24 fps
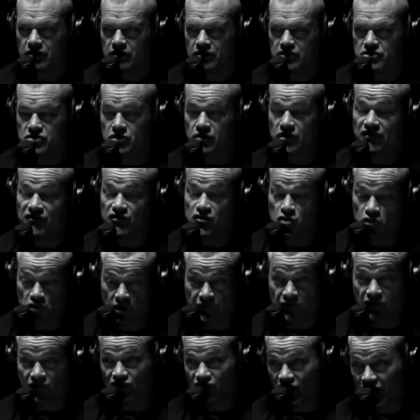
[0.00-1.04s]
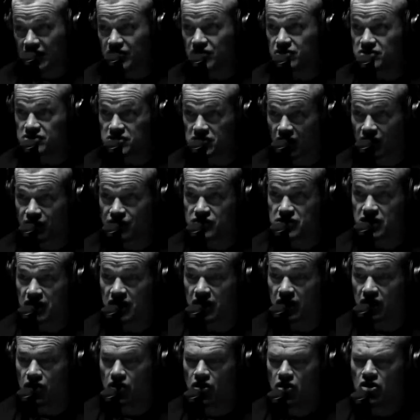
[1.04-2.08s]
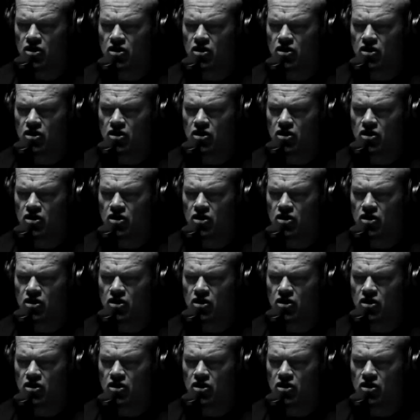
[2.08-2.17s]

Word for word: So if you ever find yourself saying,